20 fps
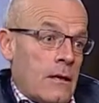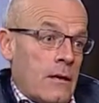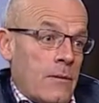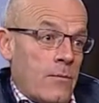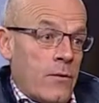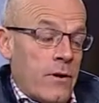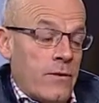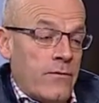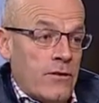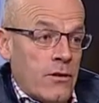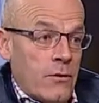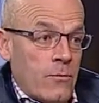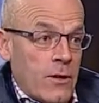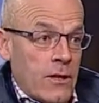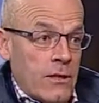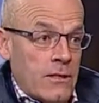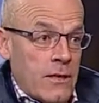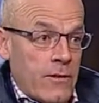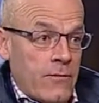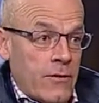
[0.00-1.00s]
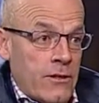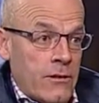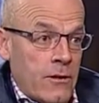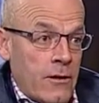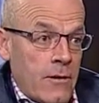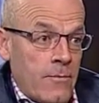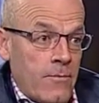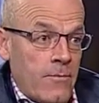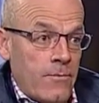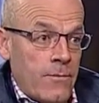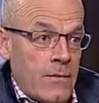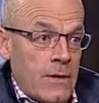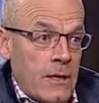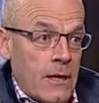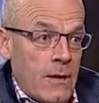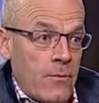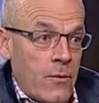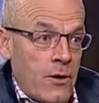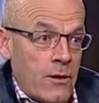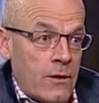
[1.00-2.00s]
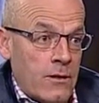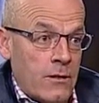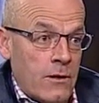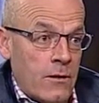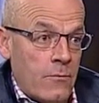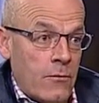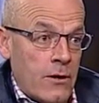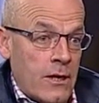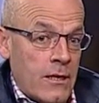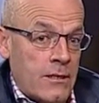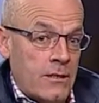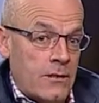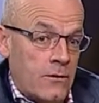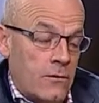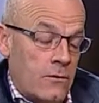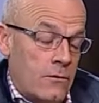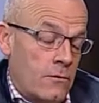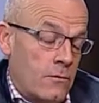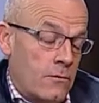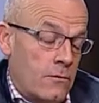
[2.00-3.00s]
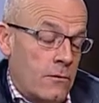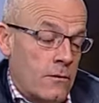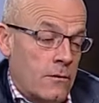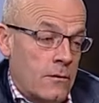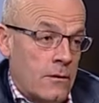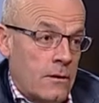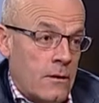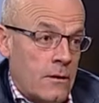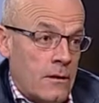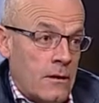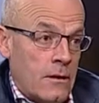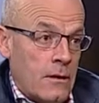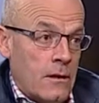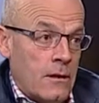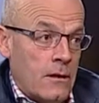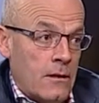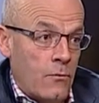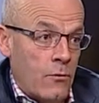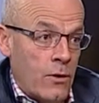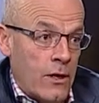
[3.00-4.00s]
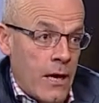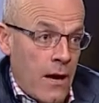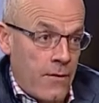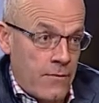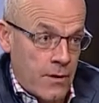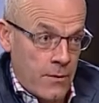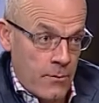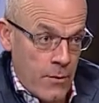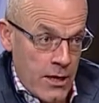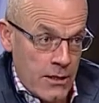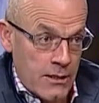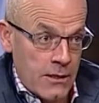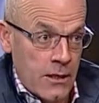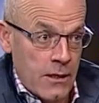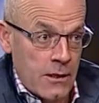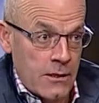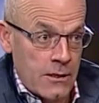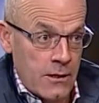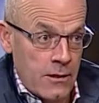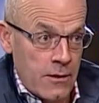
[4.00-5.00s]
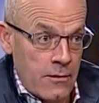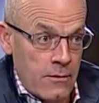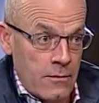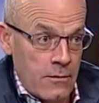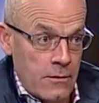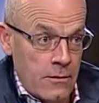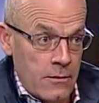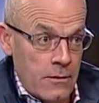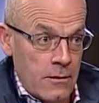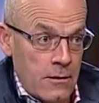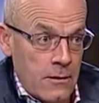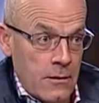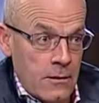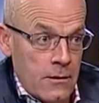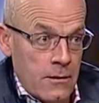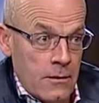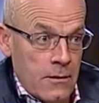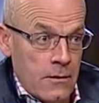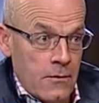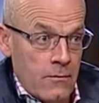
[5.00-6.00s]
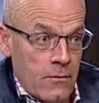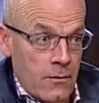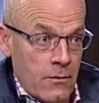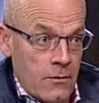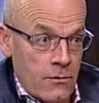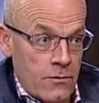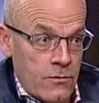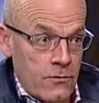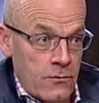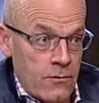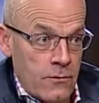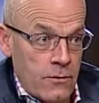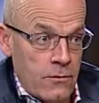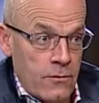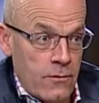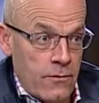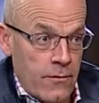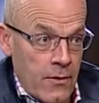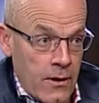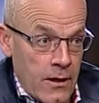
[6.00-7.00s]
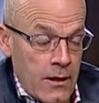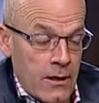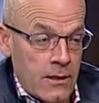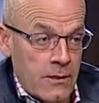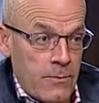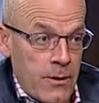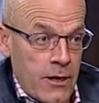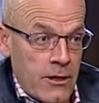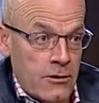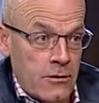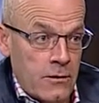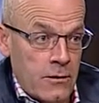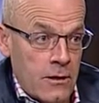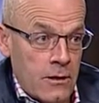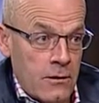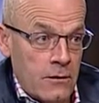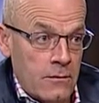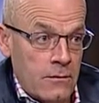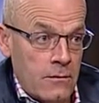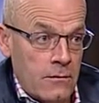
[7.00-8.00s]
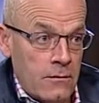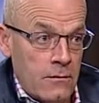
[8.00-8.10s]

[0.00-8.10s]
a brief 2 minutes every time, and by the time we get to the week after the May sales here, we'll go through and do our final inspection, and